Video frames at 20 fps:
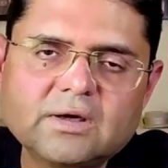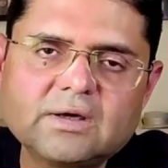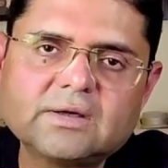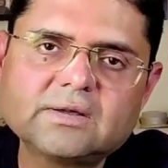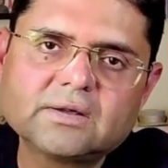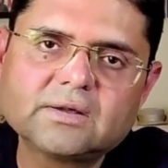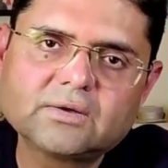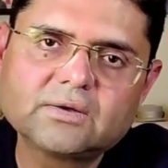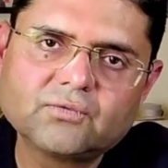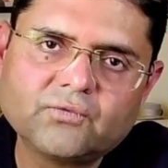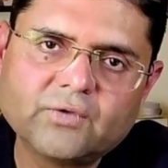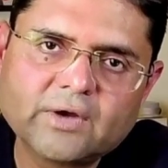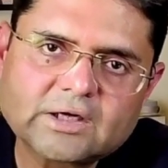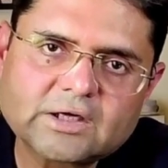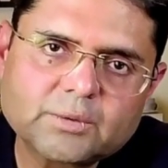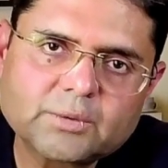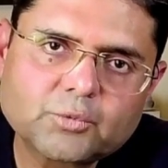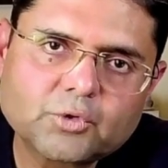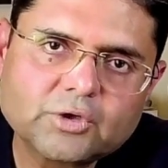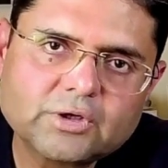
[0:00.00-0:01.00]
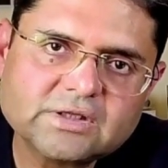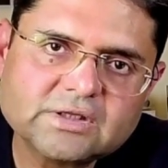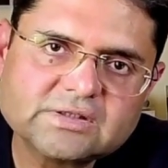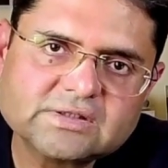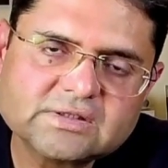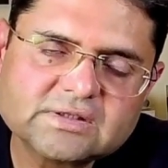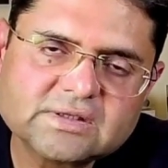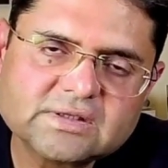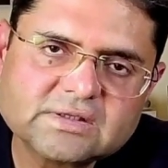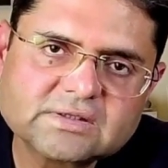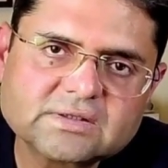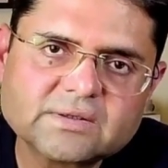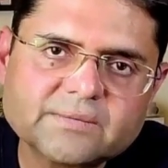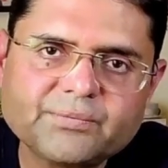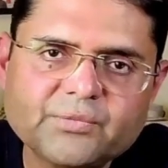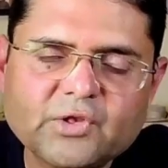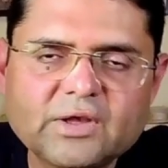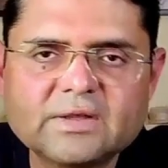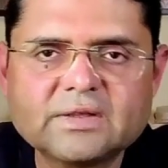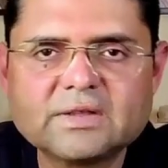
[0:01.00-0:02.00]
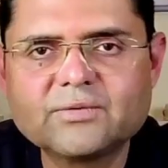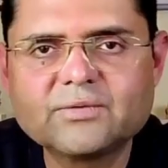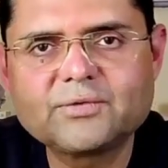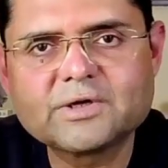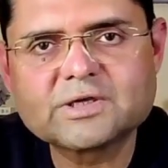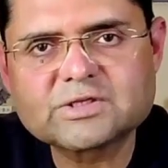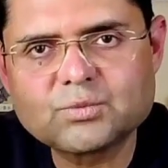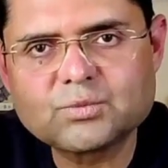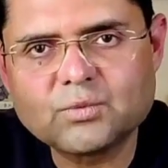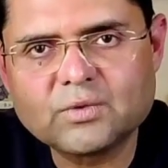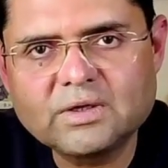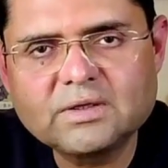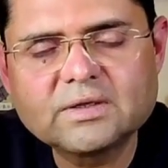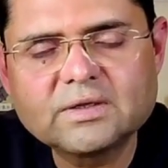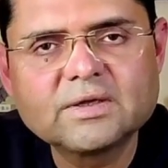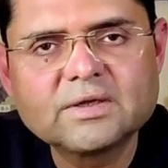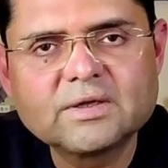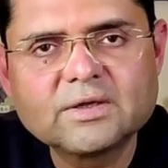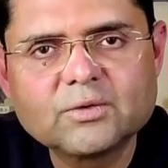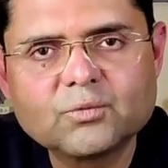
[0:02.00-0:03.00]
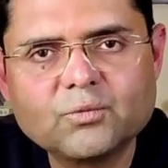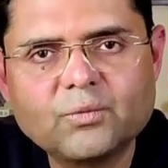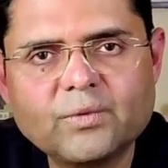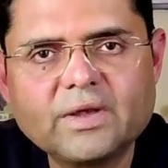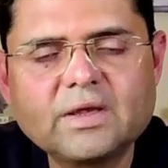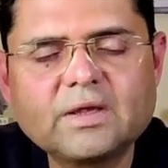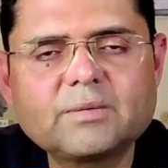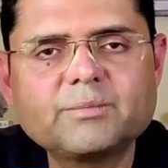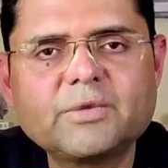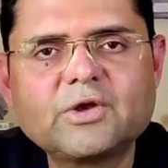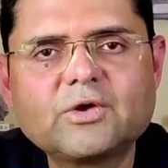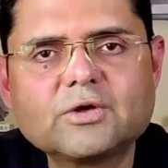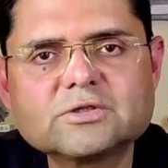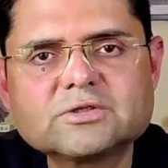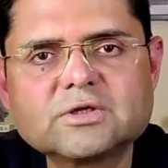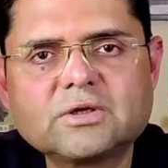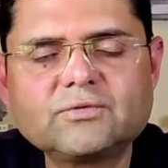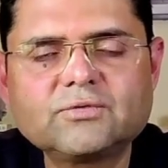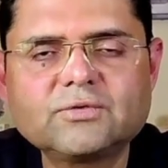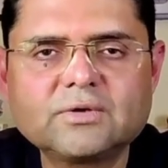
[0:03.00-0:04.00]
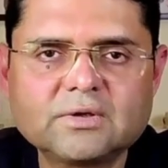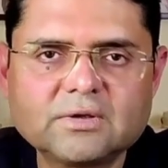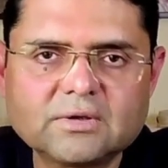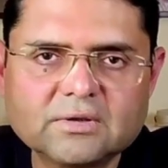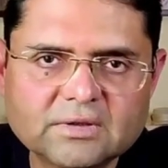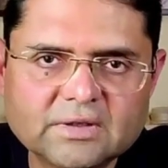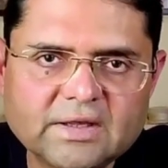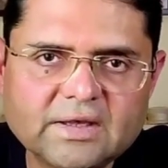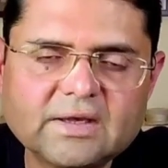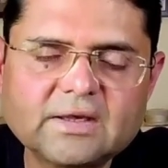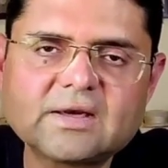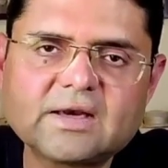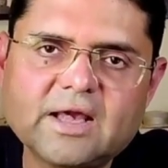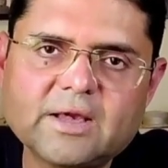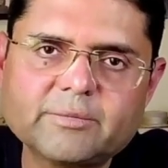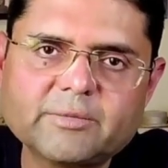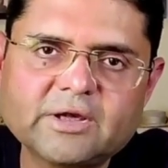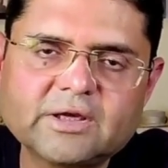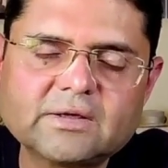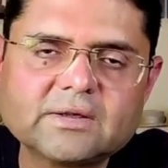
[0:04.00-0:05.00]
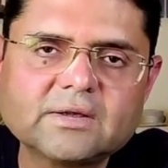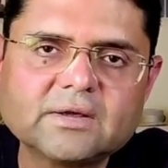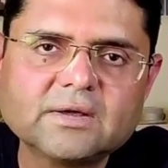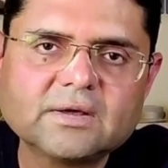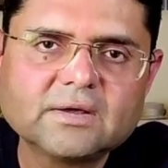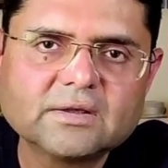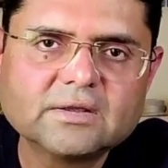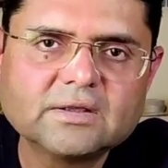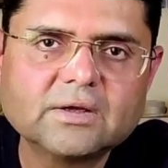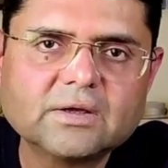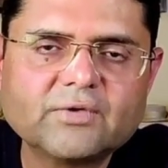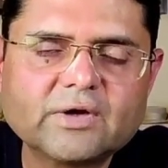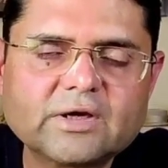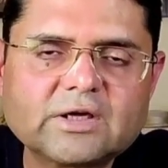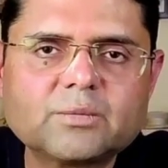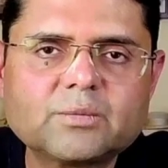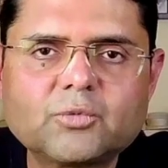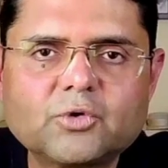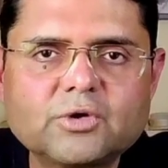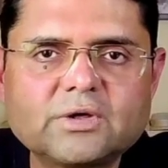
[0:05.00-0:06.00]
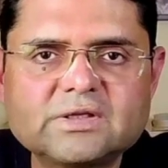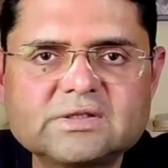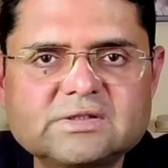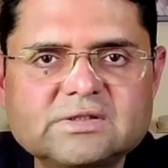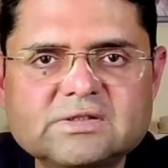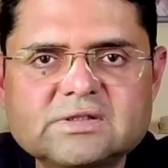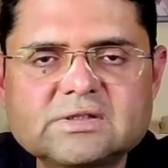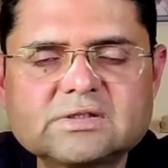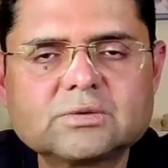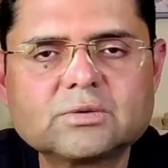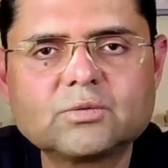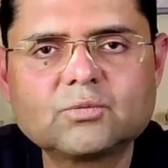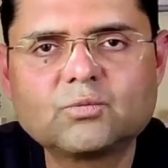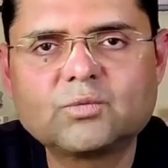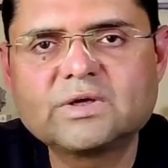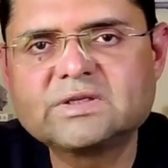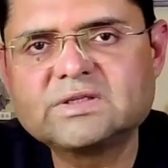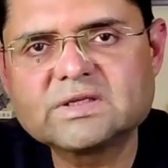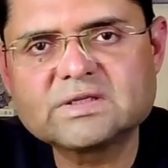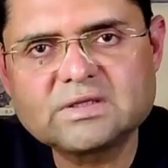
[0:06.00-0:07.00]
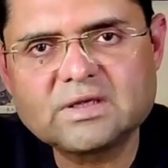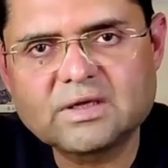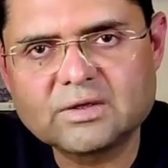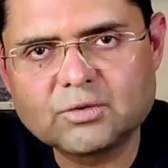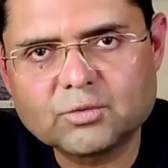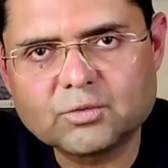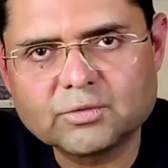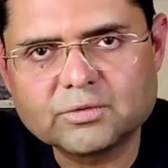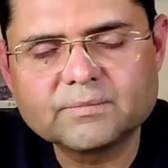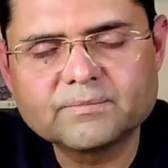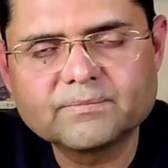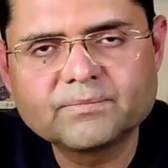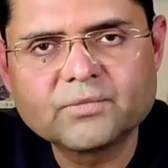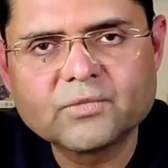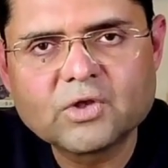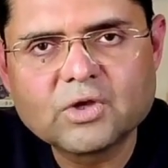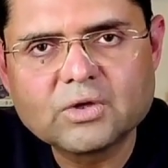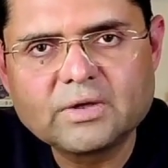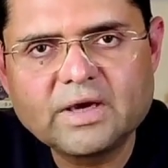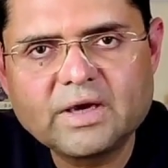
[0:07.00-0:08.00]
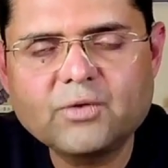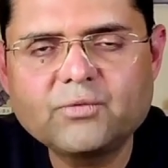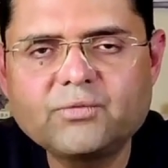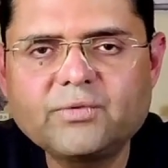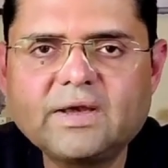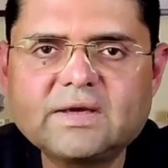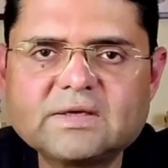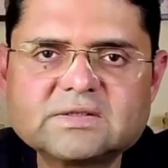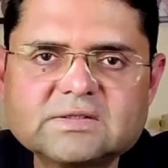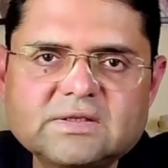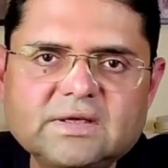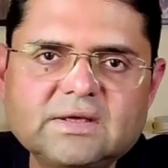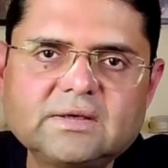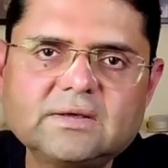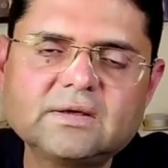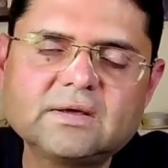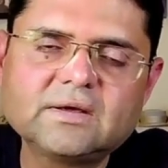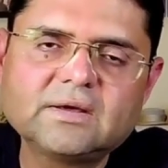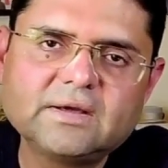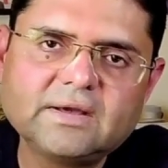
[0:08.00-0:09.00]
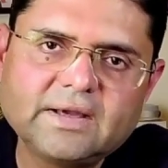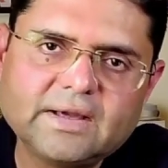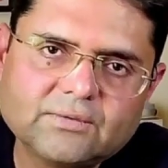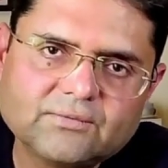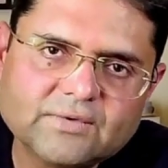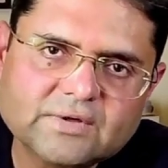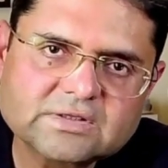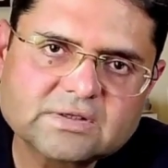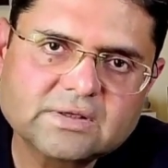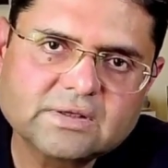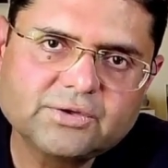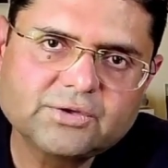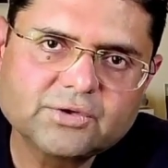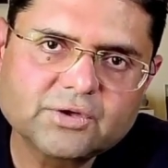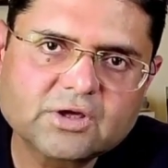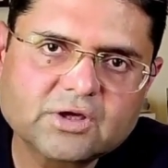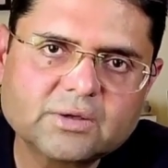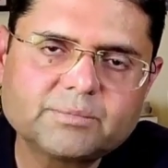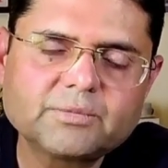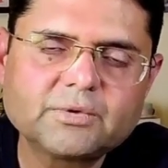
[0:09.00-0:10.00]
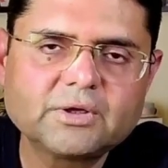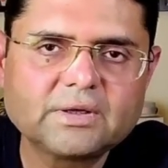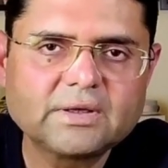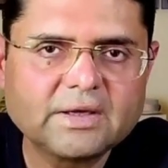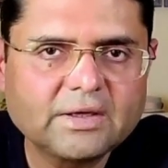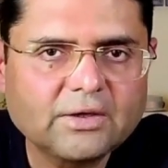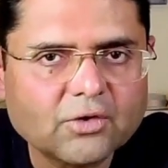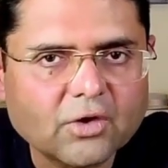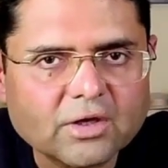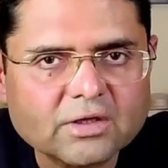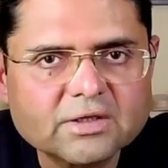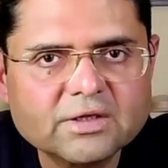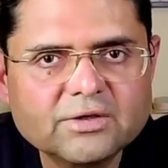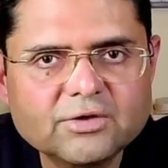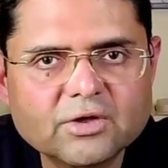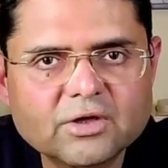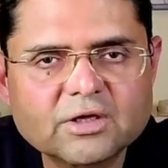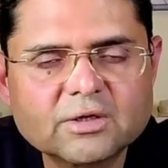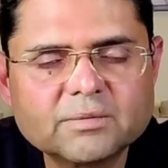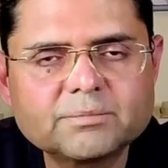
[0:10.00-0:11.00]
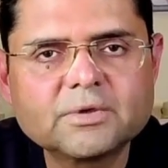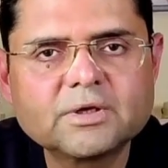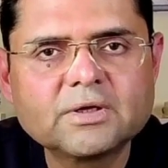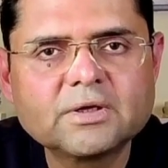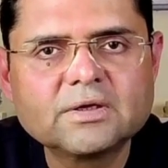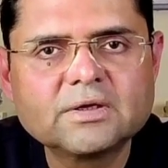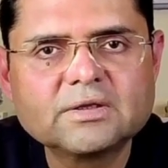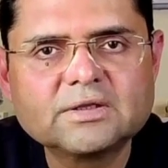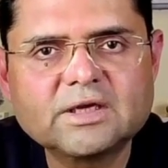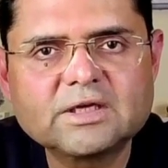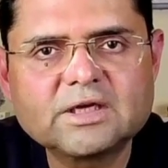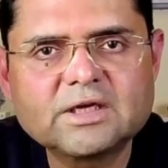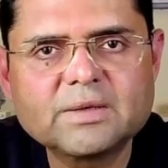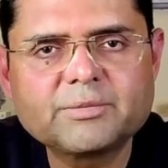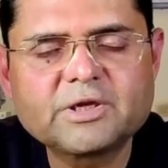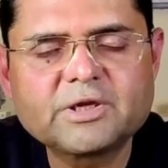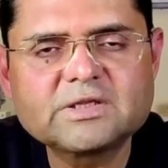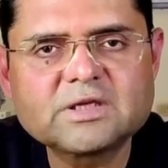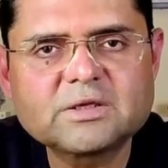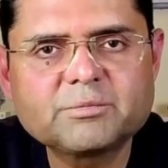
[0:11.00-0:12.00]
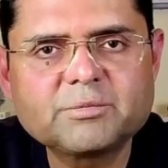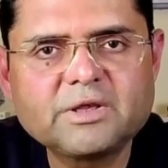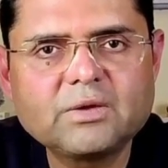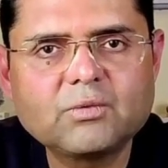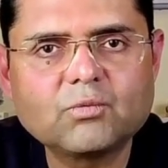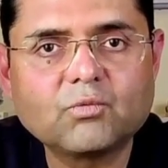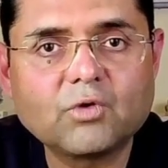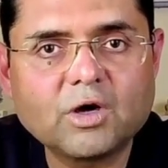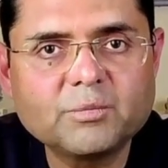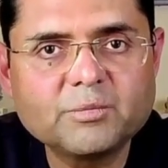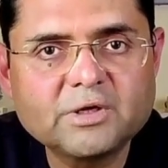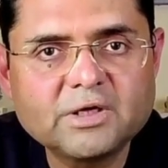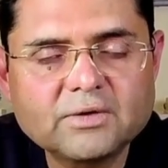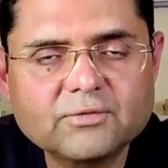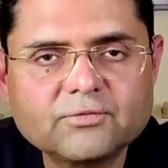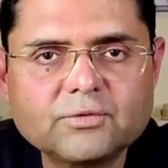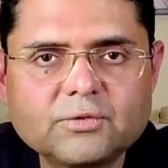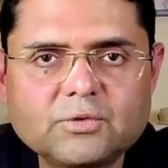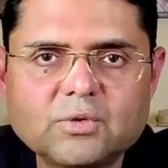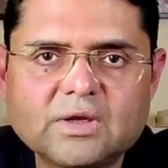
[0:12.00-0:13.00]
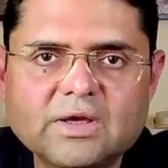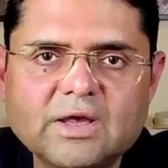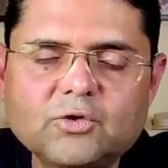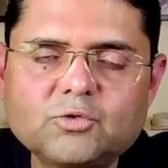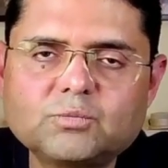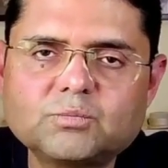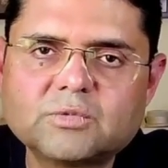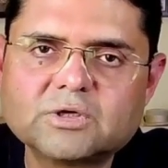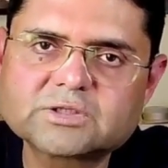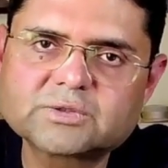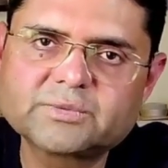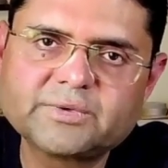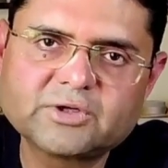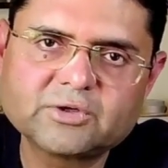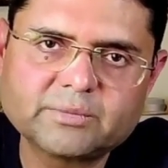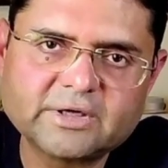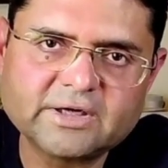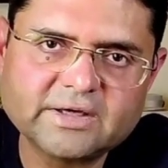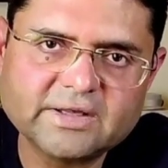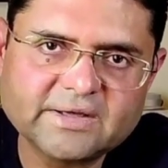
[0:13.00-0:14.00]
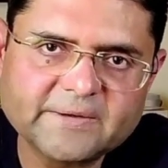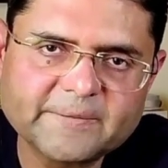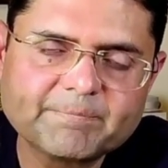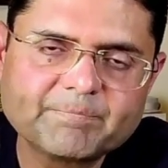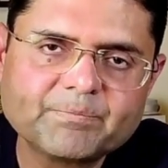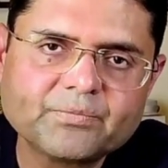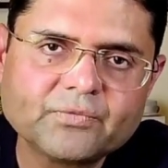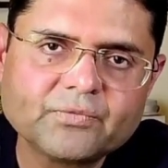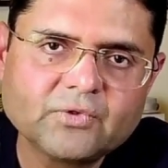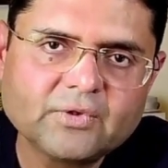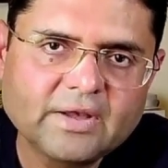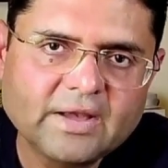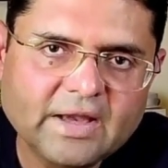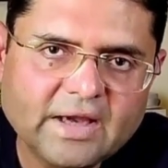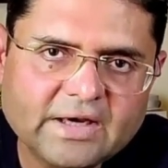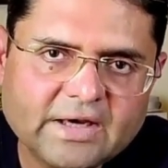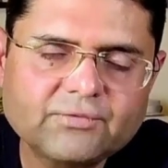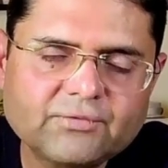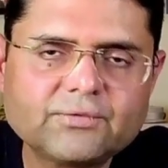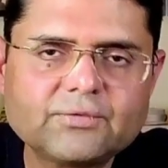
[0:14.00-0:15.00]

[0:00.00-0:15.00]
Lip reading: third world vector-borne diseases in the first world, where because of their climate, the vector-borne diseases were just unknown. Now we are seeing in Western Europe, in Northern Europe, the temperature being warm enough to allow mosquito breeding.